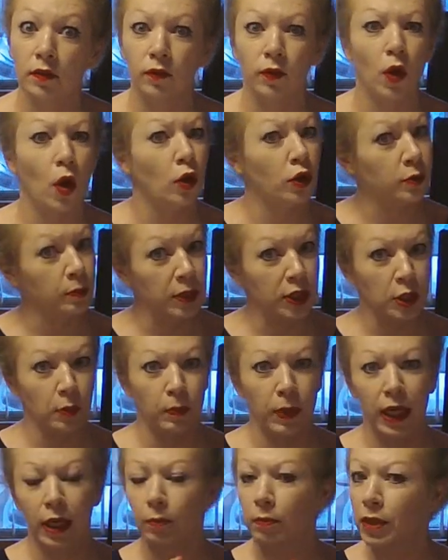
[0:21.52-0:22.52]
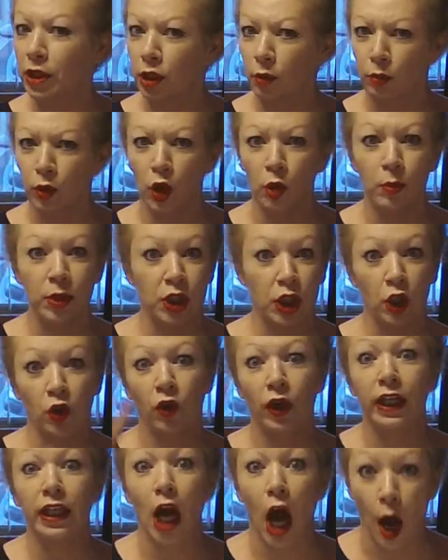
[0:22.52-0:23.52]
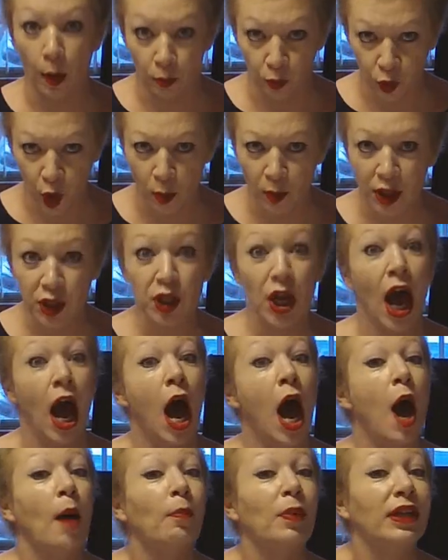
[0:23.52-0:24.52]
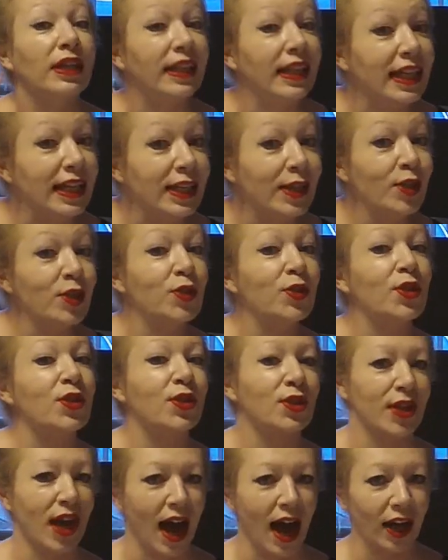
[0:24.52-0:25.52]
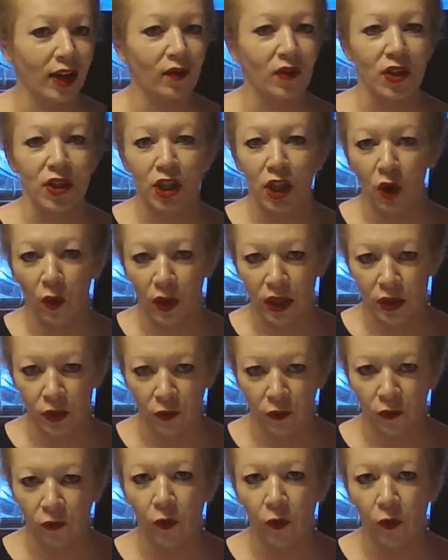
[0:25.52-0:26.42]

of vlogs Mr. Pink, Mr. Blue, Mr. Green, I promise. But it is the start of a series of